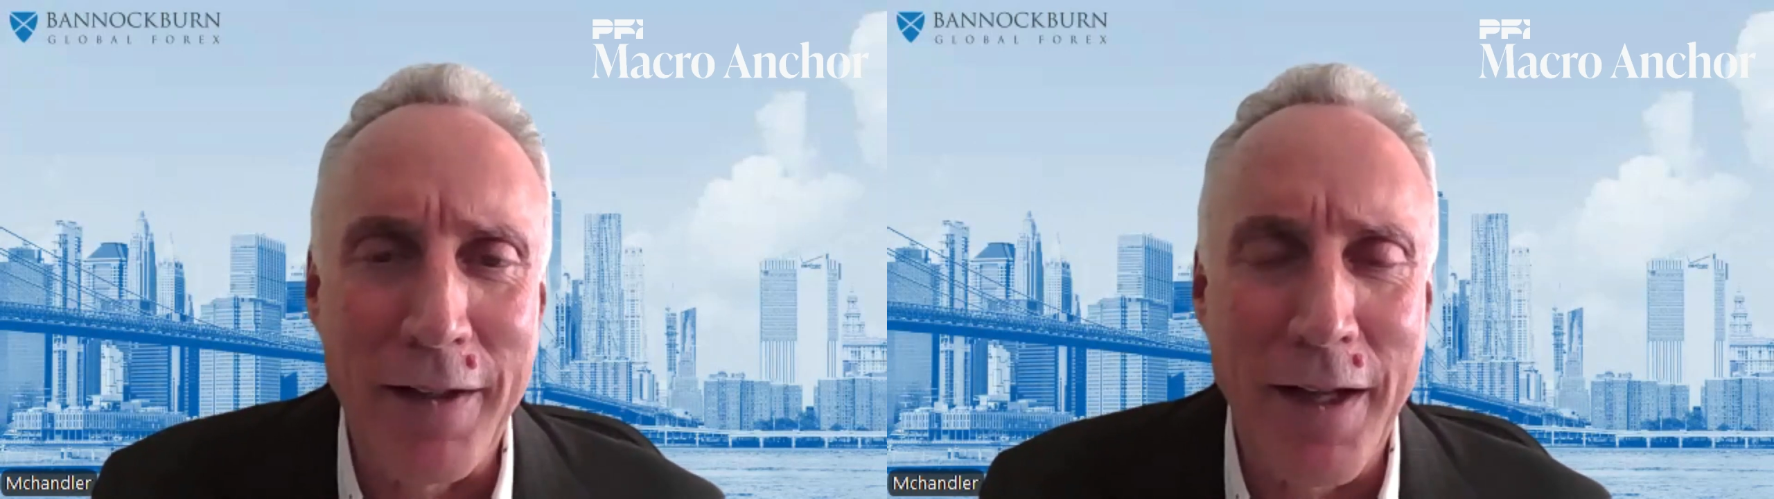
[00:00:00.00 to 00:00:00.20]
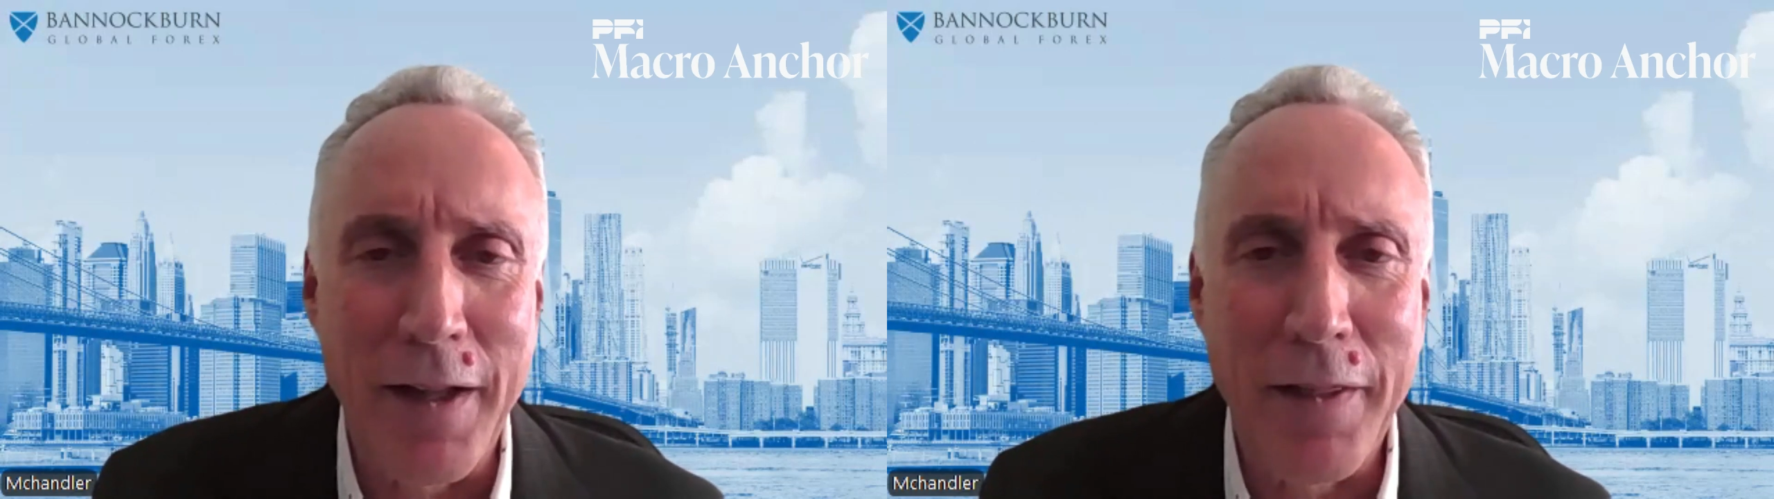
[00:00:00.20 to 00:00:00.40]

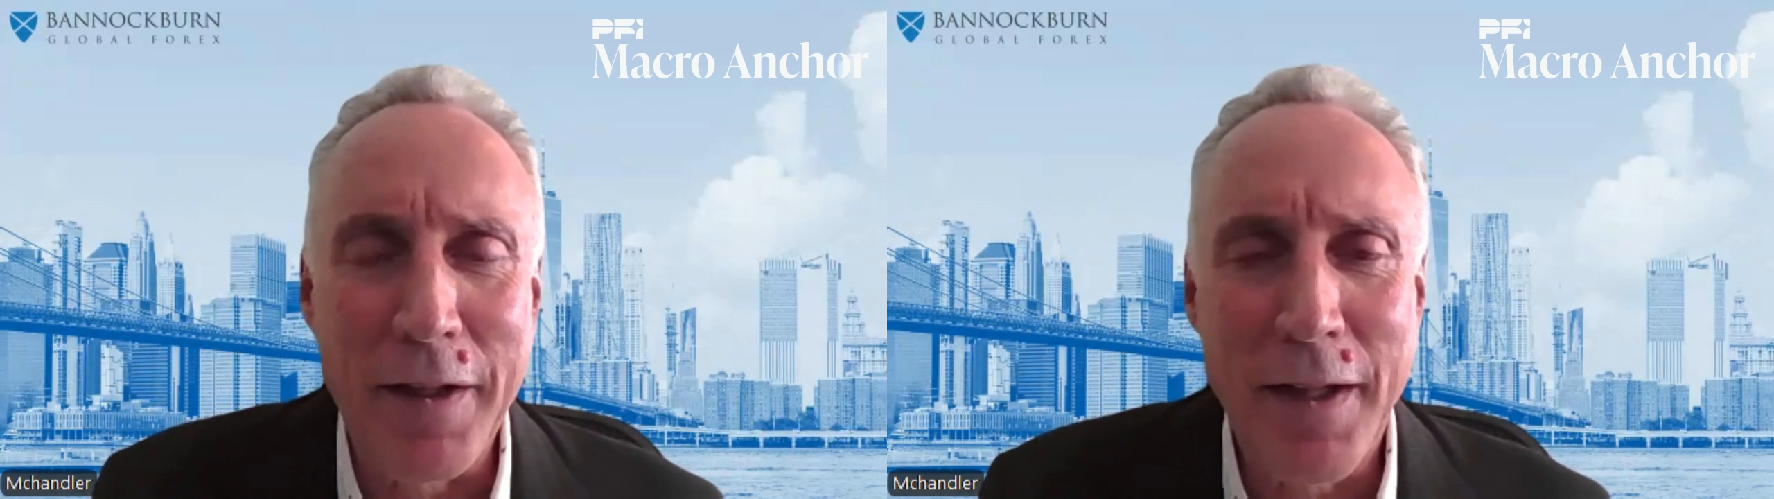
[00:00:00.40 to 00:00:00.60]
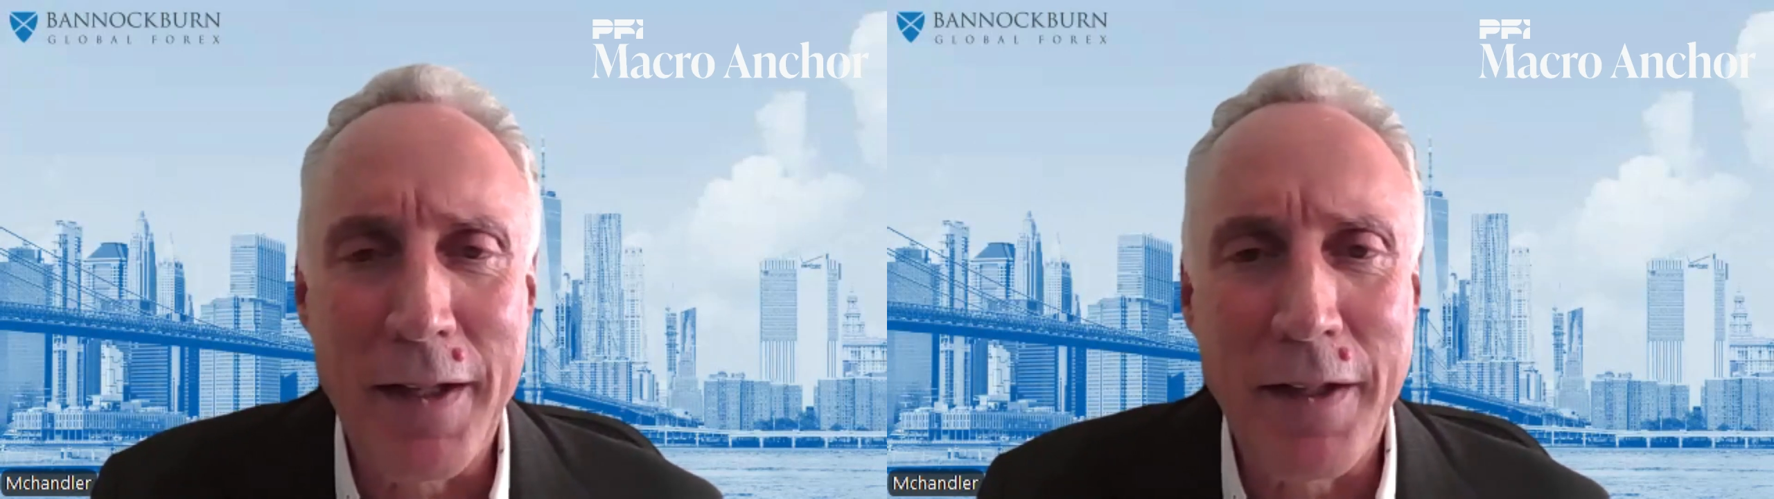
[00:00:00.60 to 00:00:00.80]
And I
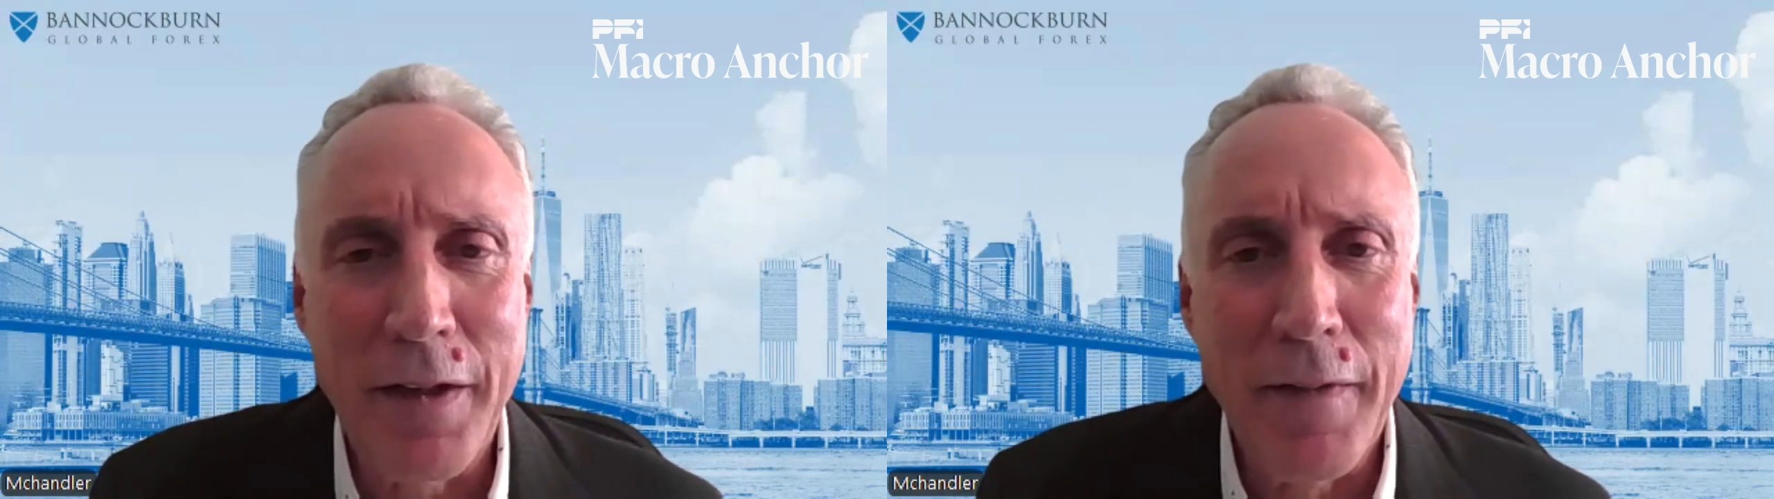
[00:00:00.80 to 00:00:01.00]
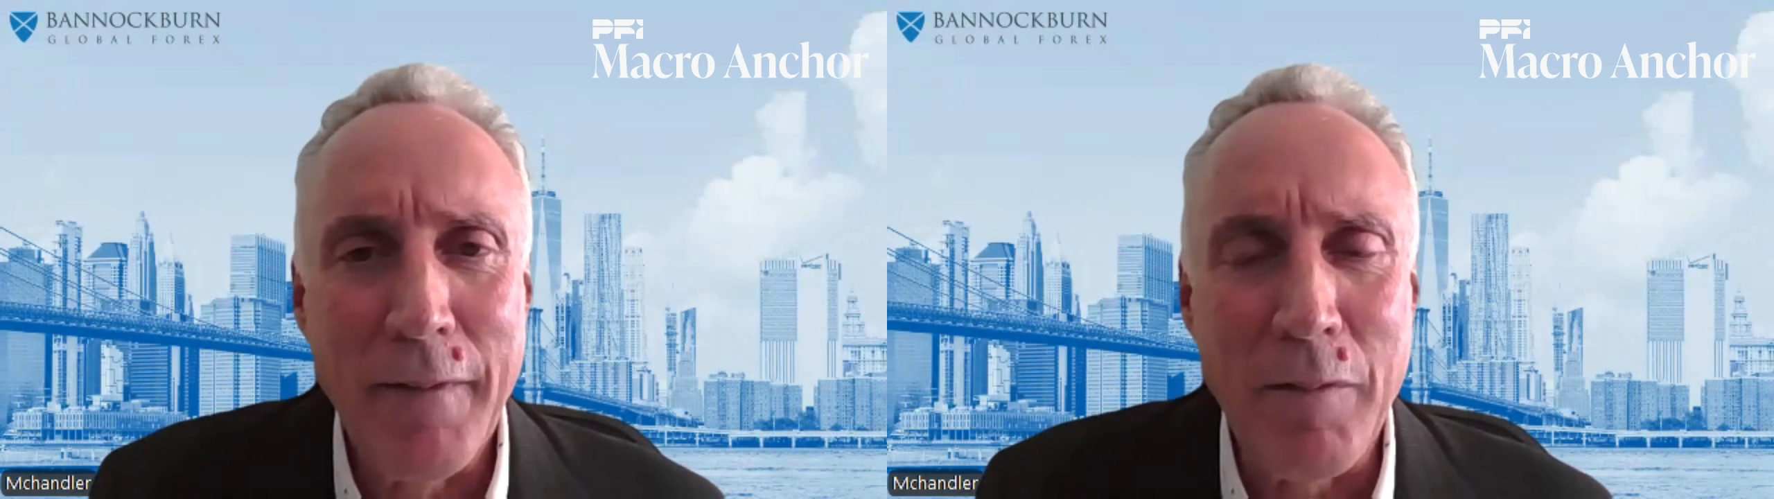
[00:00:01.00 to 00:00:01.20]
think that
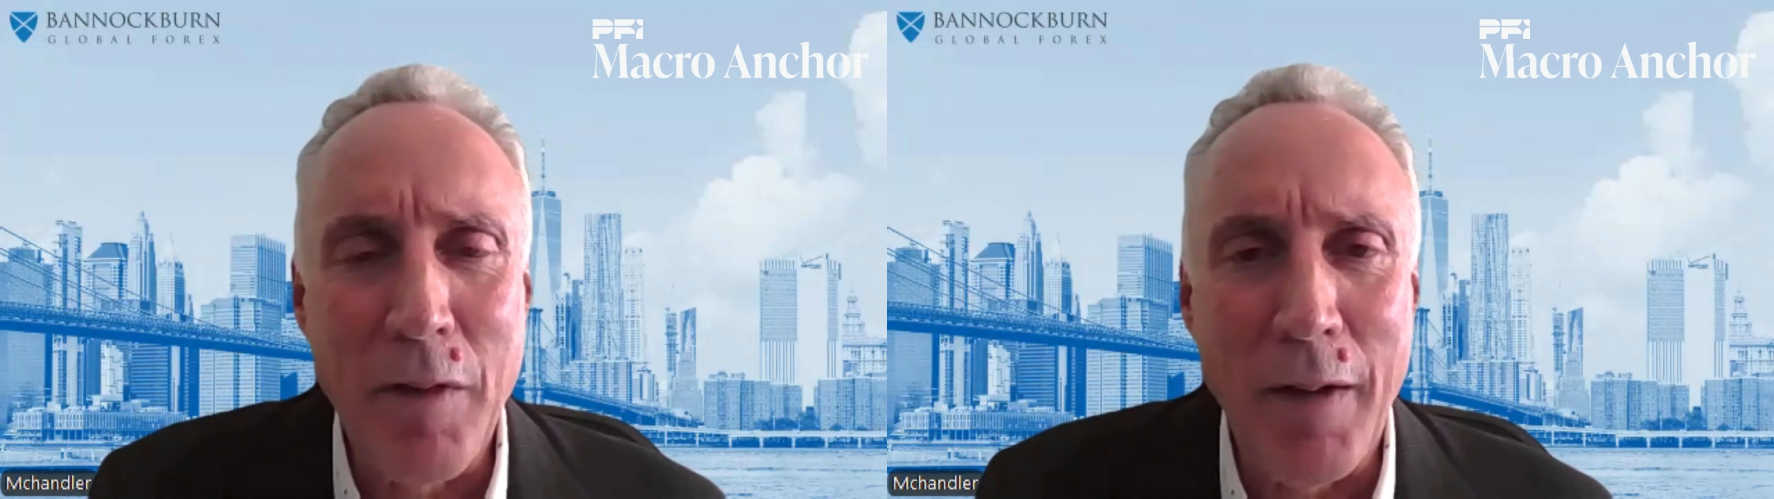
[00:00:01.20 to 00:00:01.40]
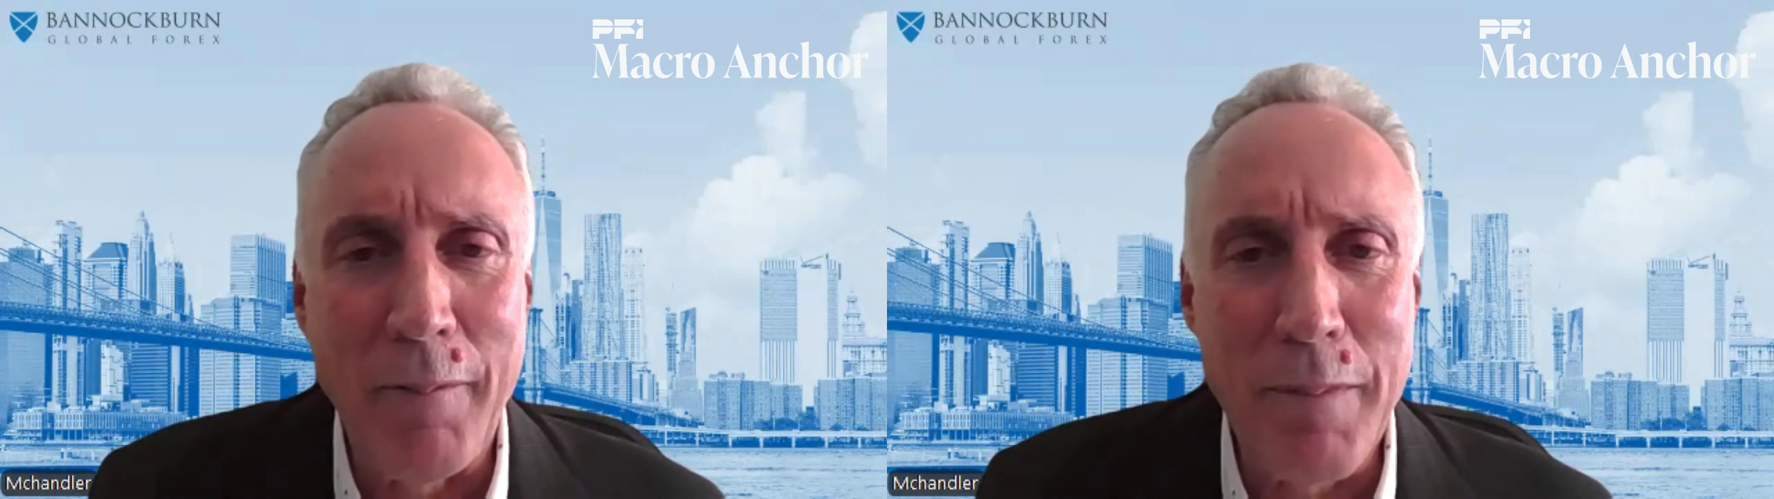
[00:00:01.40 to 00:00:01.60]

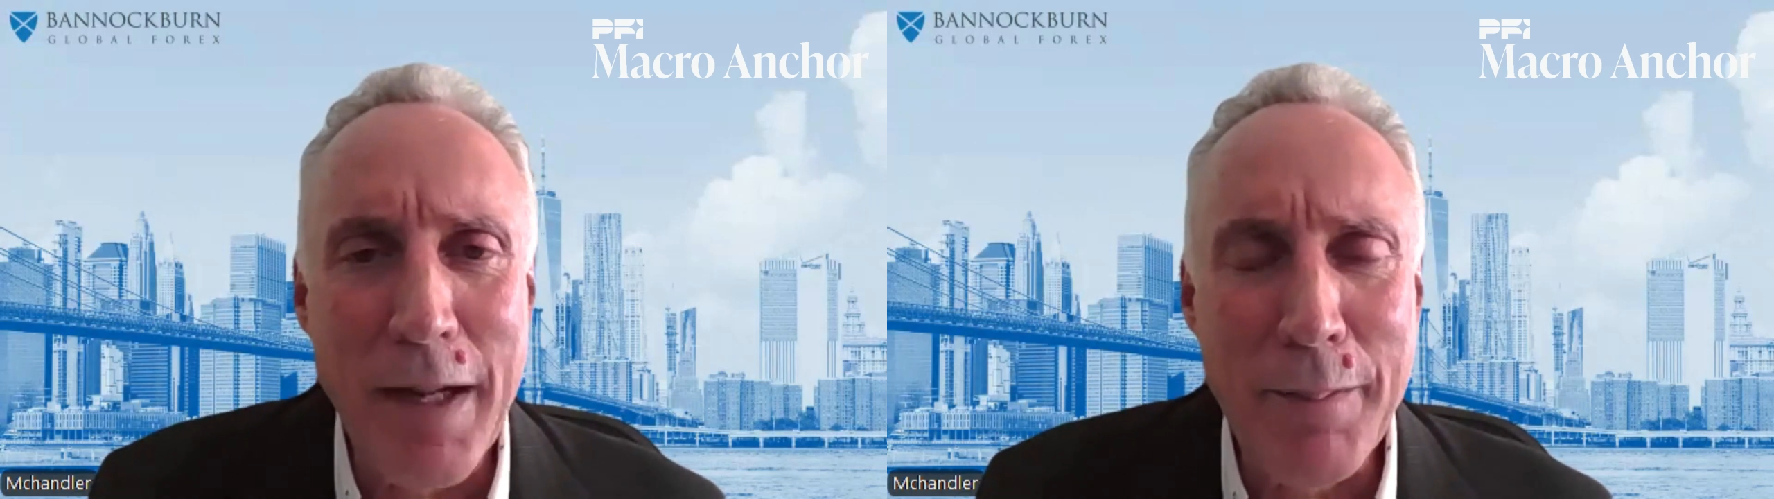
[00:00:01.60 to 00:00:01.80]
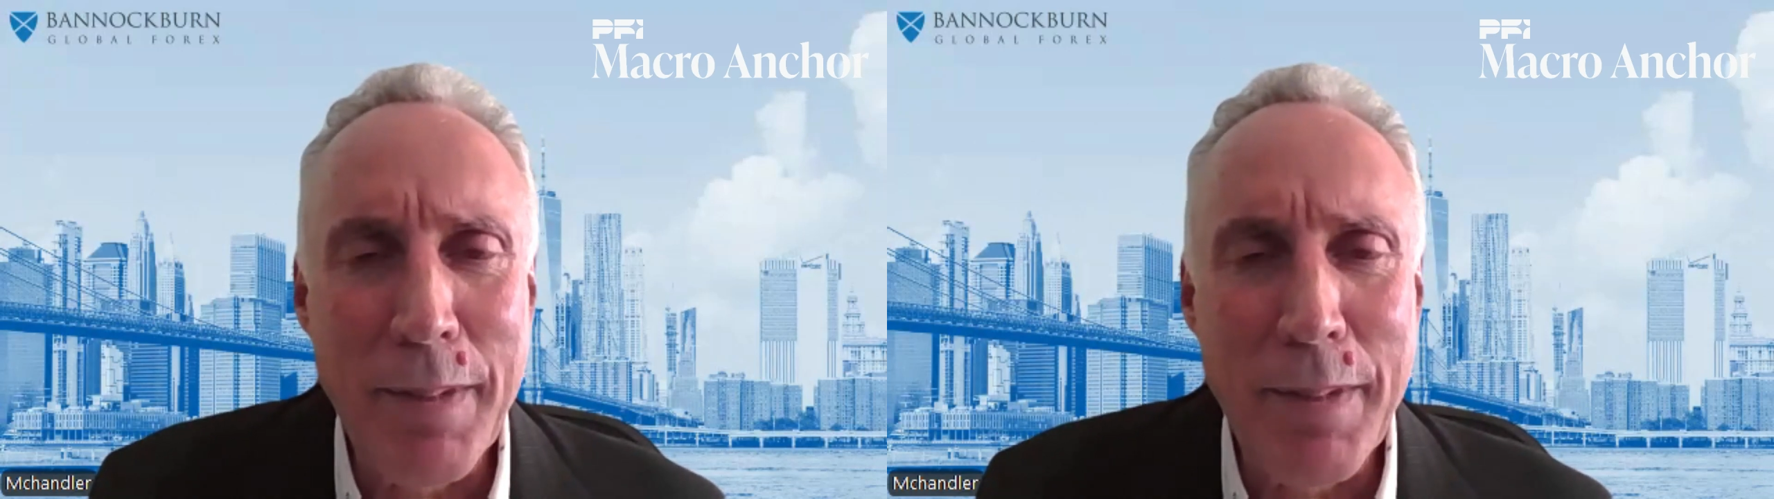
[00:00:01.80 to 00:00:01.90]
many